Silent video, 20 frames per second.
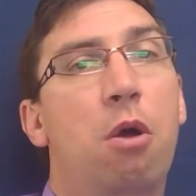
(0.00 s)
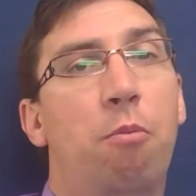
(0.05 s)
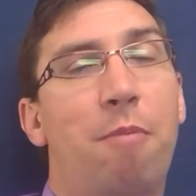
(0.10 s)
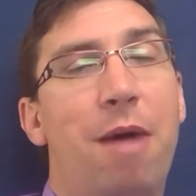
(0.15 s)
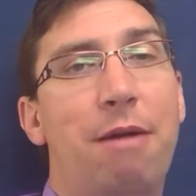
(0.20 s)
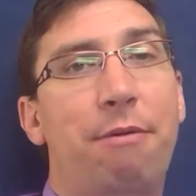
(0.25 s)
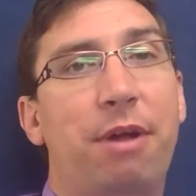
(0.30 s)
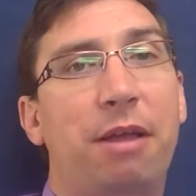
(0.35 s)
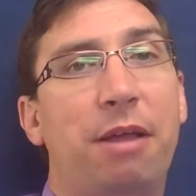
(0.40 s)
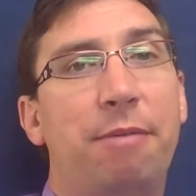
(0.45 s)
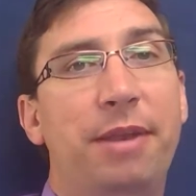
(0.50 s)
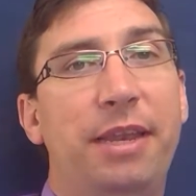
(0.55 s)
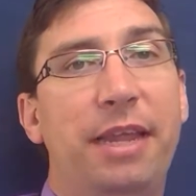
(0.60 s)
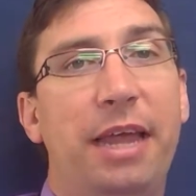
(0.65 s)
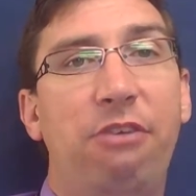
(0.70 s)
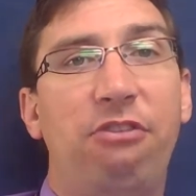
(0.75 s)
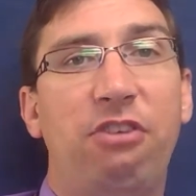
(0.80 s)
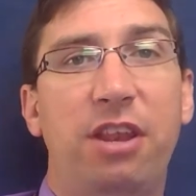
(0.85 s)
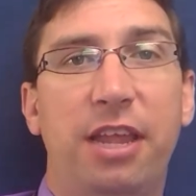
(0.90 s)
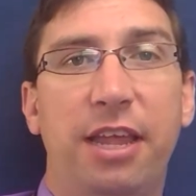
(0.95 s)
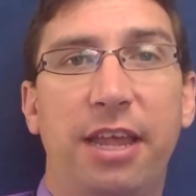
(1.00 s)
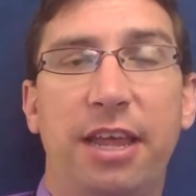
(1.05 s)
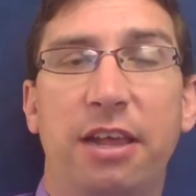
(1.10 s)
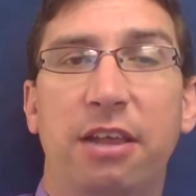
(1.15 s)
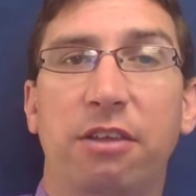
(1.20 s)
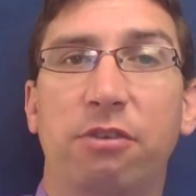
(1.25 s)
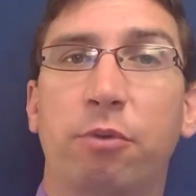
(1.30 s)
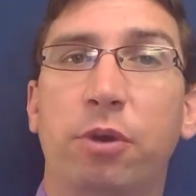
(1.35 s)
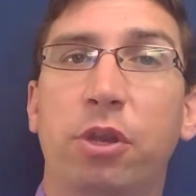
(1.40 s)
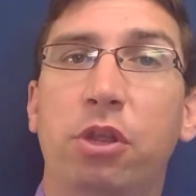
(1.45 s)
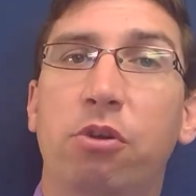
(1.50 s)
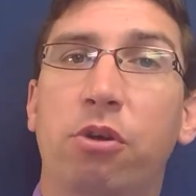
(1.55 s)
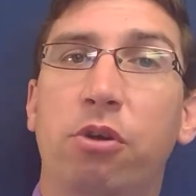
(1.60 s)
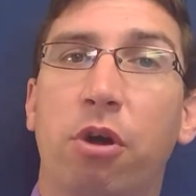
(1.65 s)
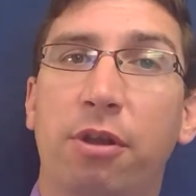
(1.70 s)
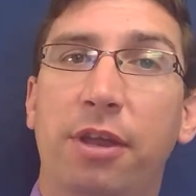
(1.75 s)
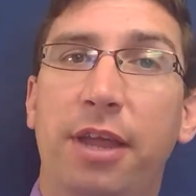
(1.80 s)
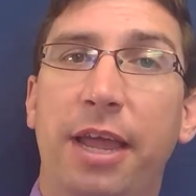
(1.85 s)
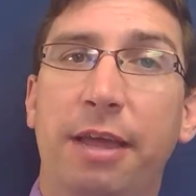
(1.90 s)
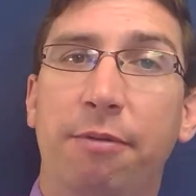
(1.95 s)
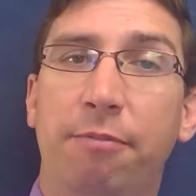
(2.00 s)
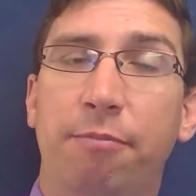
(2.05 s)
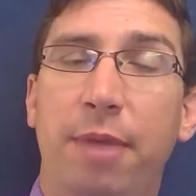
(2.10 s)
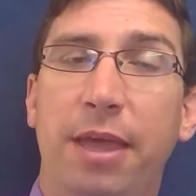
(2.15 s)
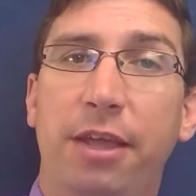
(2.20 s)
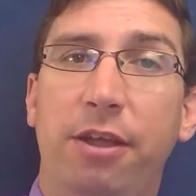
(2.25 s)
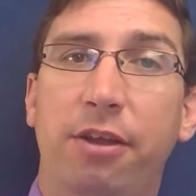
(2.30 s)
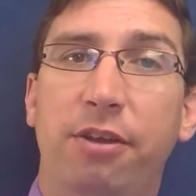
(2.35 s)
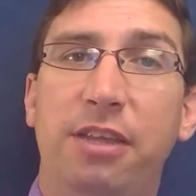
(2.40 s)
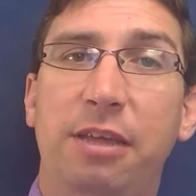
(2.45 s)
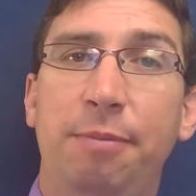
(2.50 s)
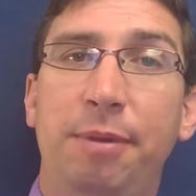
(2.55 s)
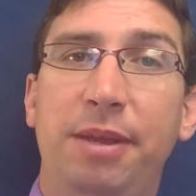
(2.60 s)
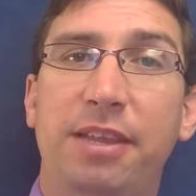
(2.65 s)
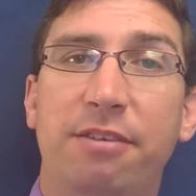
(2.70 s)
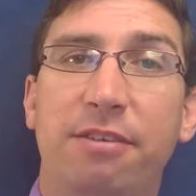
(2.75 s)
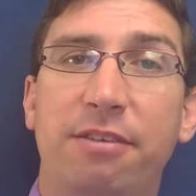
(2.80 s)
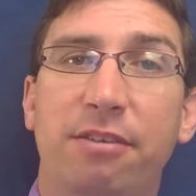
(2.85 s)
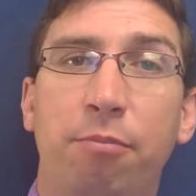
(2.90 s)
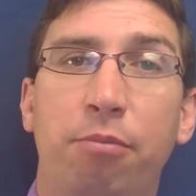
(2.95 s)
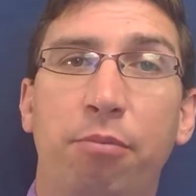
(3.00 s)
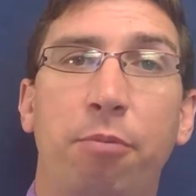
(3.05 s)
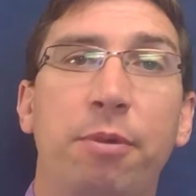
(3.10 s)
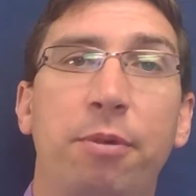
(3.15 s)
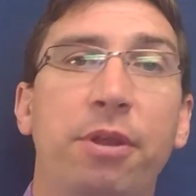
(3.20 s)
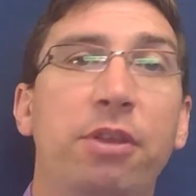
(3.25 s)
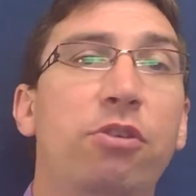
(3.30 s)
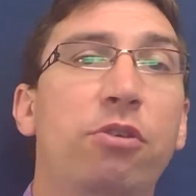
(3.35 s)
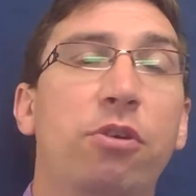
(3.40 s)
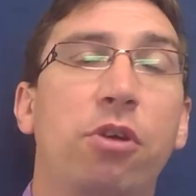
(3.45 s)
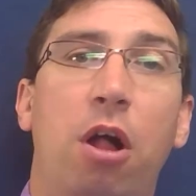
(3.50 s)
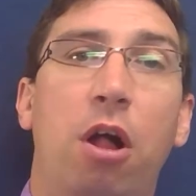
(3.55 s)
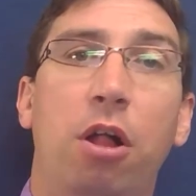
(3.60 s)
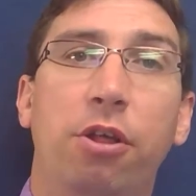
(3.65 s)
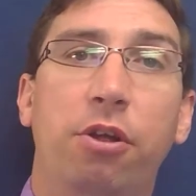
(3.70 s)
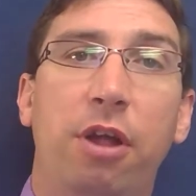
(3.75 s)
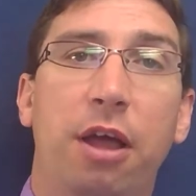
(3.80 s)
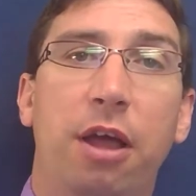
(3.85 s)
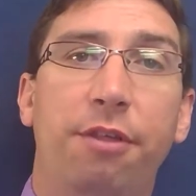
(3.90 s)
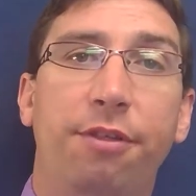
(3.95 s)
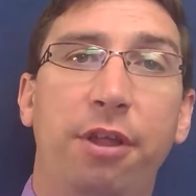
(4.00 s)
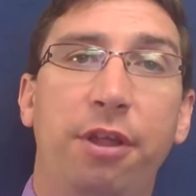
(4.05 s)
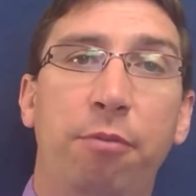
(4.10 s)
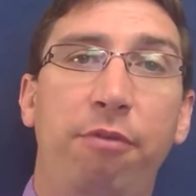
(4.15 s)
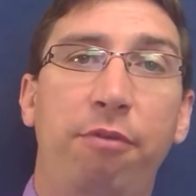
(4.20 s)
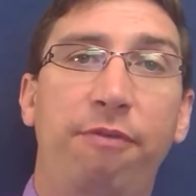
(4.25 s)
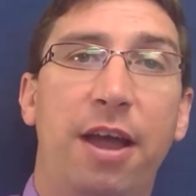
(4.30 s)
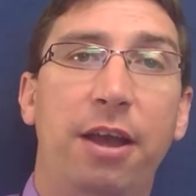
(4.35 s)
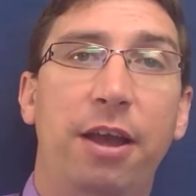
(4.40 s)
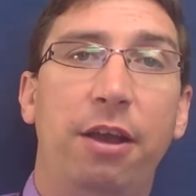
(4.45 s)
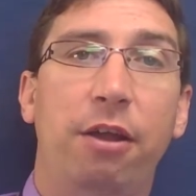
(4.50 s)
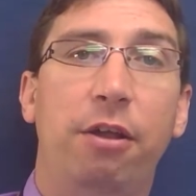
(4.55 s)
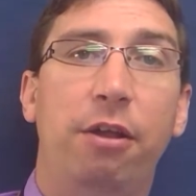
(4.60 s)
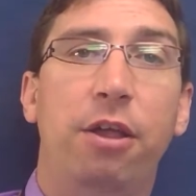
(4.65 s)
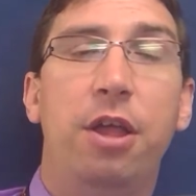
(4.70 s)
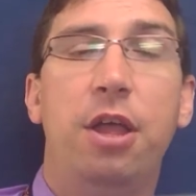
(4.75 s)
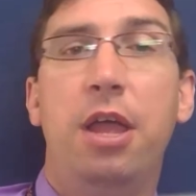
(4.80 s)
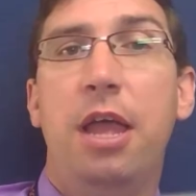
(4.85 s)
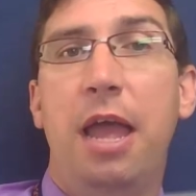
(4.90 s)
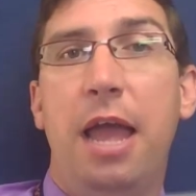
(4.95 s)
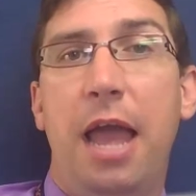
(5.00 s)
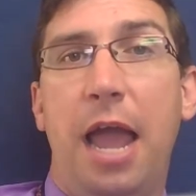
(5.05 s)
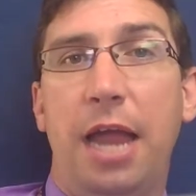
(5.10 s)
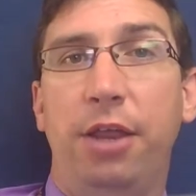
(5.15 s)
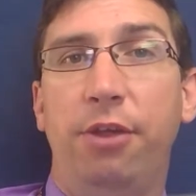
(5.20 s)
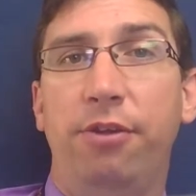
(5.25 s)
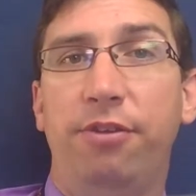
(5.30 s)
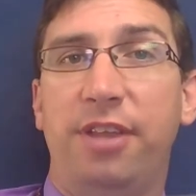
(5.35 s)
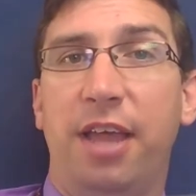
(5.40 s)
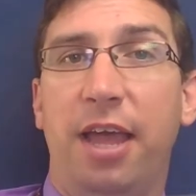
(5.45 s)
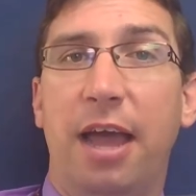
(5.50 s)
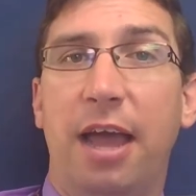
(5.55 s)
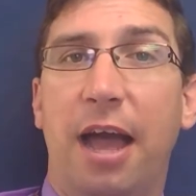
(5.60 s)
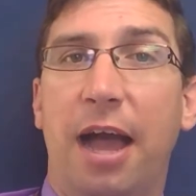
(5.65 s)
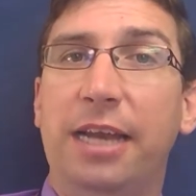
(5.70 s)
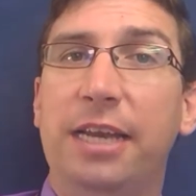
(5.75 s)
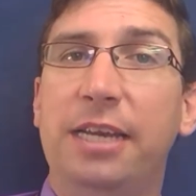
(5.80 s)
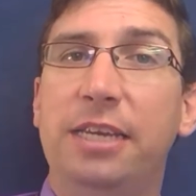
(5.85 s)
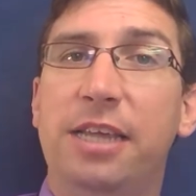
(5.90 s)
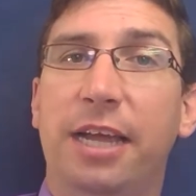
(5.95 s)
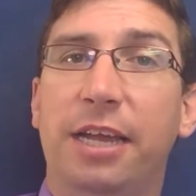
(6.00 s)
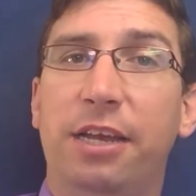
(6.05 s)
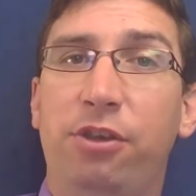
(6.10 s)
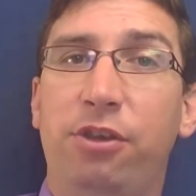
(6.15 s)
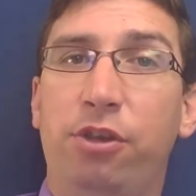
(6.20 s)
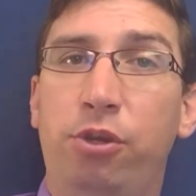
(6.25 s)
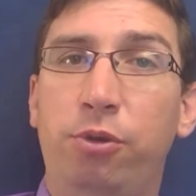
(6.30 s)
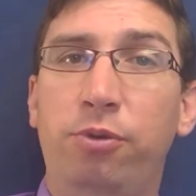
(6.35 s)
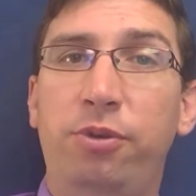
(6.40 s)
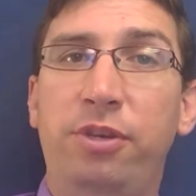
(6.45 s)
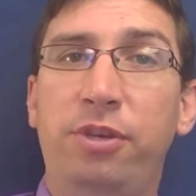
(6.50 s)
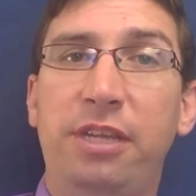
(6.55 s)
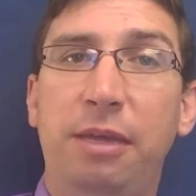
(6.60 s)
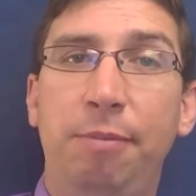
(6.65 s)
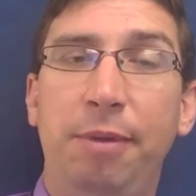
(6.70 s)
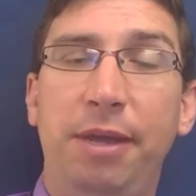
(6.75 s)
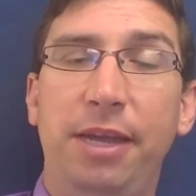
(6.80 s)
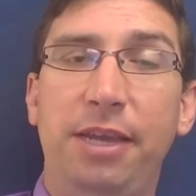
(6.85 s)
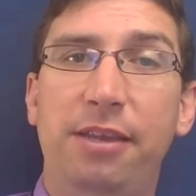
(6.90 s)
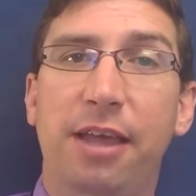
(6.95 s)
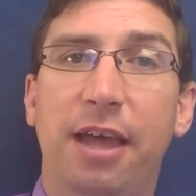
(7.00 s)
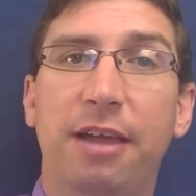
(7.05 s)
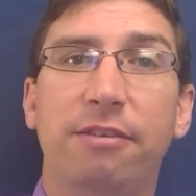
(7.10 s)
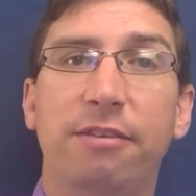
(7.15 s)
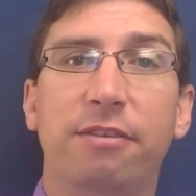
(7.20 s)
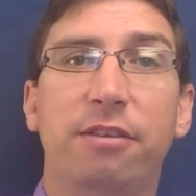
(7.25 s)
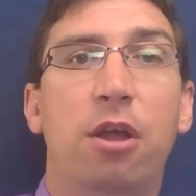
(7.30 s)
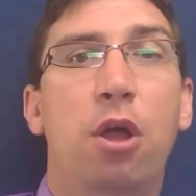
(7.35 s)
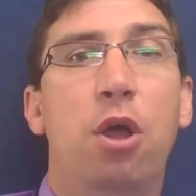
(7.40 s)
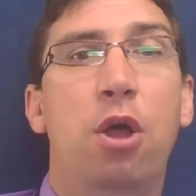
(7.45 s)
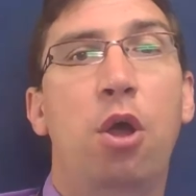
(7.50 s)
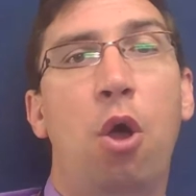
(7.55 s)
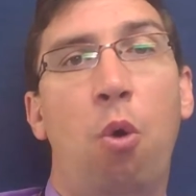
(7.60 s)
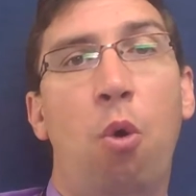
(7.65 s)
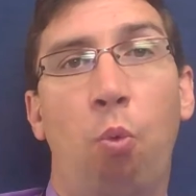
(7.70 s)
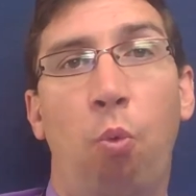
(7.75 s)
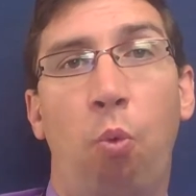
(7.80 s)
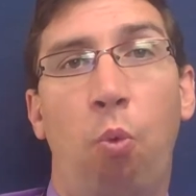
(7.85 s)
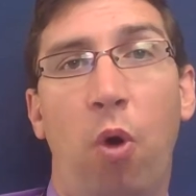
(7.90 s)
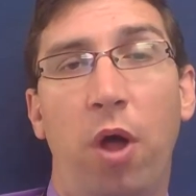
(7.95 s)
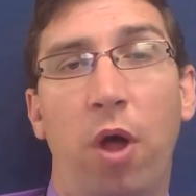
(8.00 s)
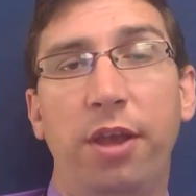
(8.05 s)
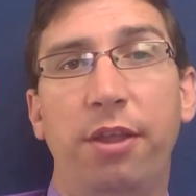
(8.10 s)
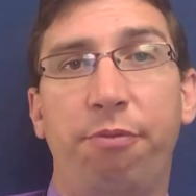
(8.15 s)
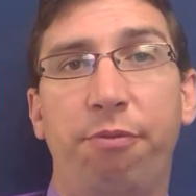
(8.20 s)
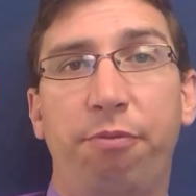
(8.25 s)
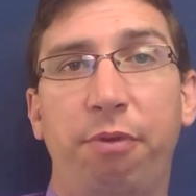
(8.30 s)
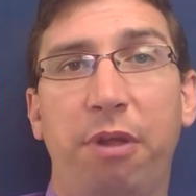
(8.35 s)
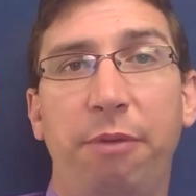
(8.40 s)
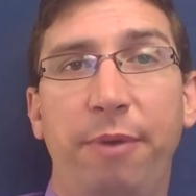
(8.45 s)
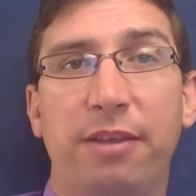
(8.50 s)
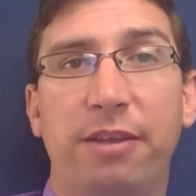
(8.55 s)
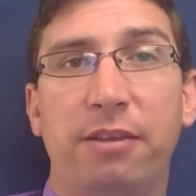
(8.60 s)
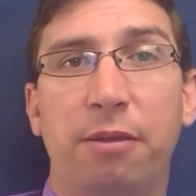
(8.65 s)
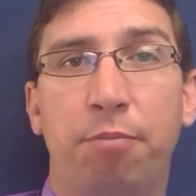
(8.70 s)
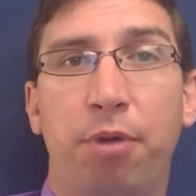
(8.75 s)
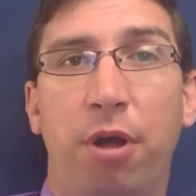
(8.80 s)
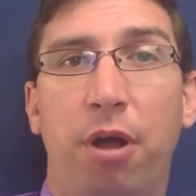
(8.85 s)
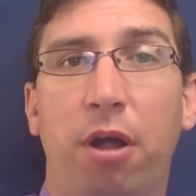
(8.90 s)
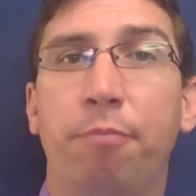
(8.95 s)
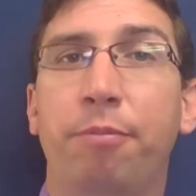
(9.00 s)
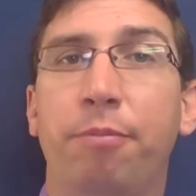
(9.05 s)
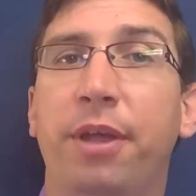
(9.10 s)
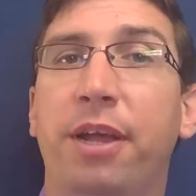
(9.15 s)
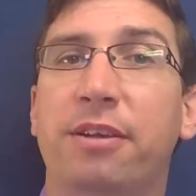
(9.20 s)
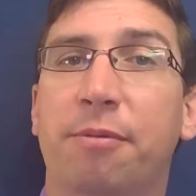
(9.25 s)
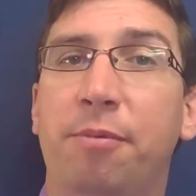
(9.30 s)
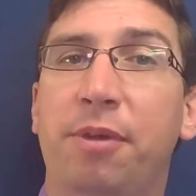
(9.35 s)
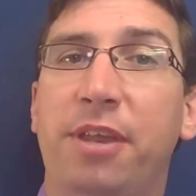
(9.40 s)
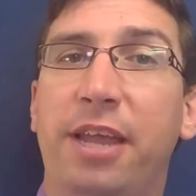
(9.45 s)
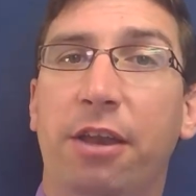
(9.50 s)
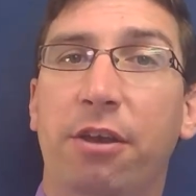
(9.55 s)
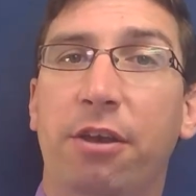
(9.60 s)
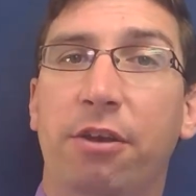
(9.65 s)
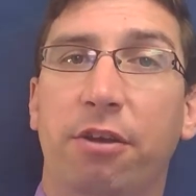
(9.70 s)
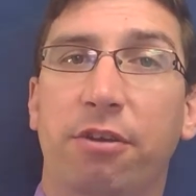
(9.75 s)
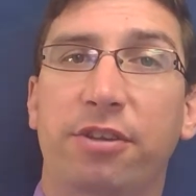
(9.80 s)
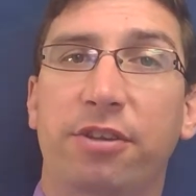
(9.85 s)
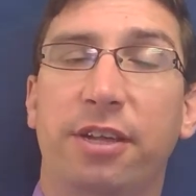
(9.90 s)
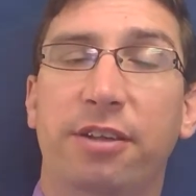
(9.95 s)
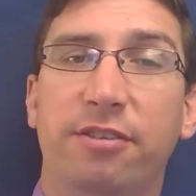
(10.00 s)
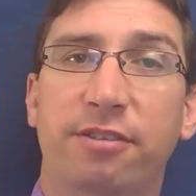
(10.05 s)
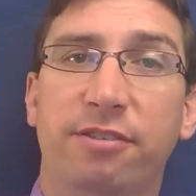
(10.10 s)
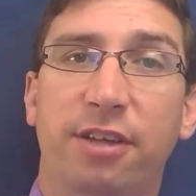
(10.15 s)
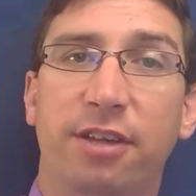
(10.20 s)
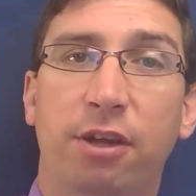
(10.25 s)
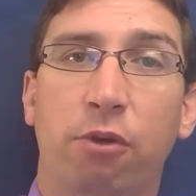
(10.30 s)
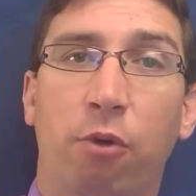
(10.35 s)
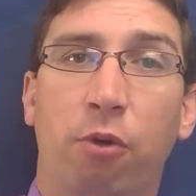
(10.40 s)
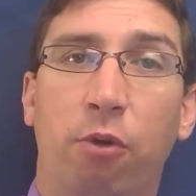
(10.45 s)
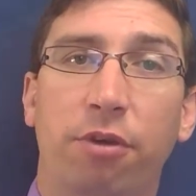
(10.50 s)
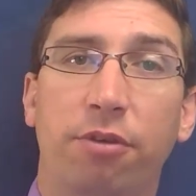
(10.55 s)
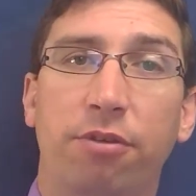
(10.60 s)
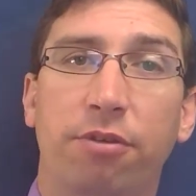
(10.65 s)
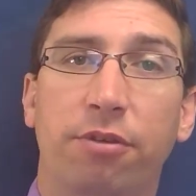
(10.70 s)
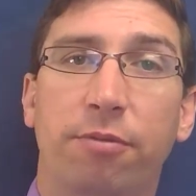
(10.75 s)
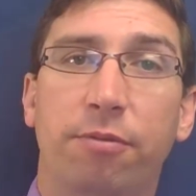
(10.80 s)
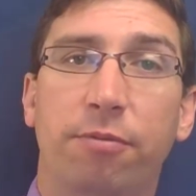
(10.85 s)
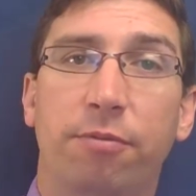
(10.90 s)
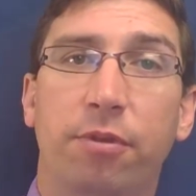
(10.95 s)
My recommendation is when you go to make your TB test appointments, you call your healthcare provider and you say, I need to take 2 TB tests 1 to 3 weeks apart because I'm going to take a nursing assistant course.